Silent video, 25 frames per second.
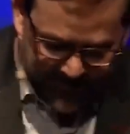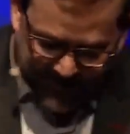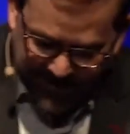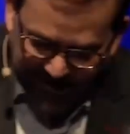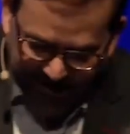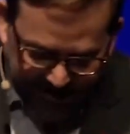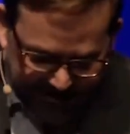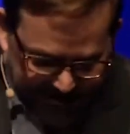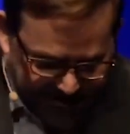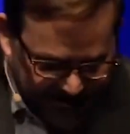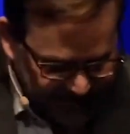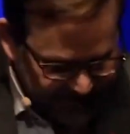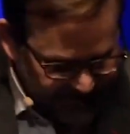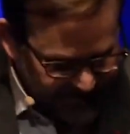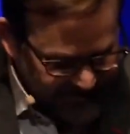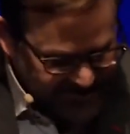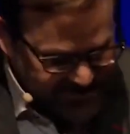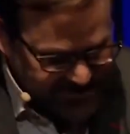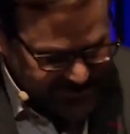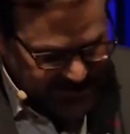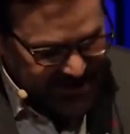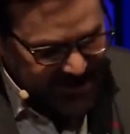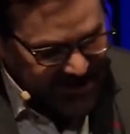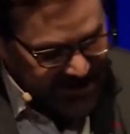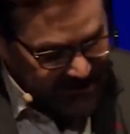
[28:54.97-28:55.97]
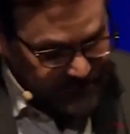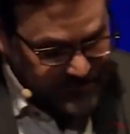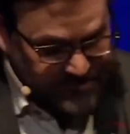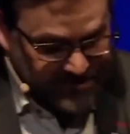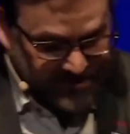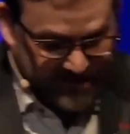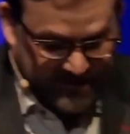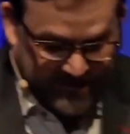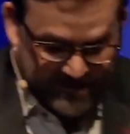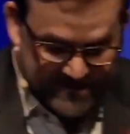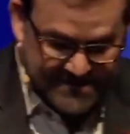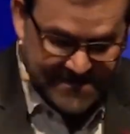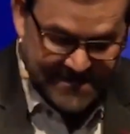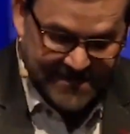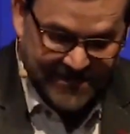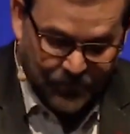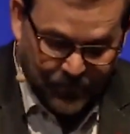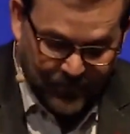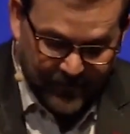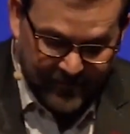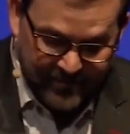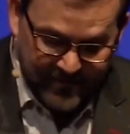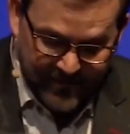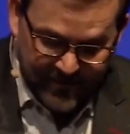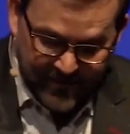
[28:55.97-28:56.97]
God had this thing. He was going to deal
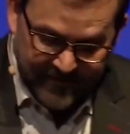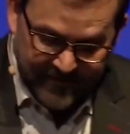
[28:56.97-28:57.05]
with